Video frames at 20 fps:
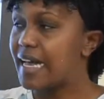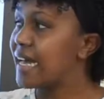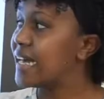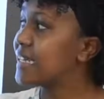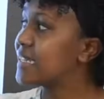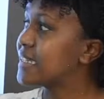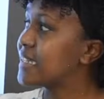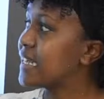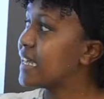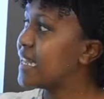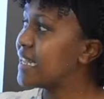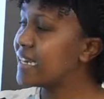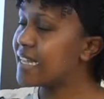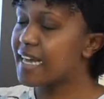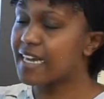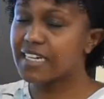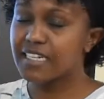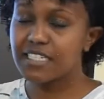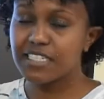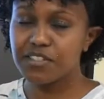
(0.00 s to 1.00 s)
as
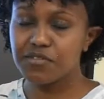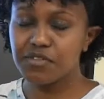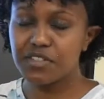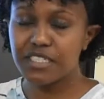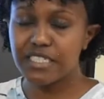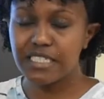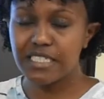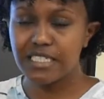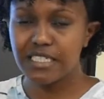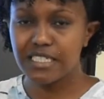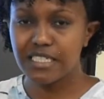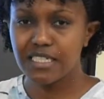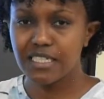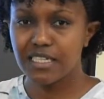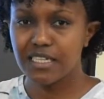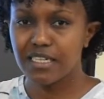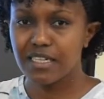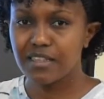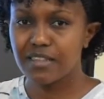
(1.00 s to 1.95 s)
any activity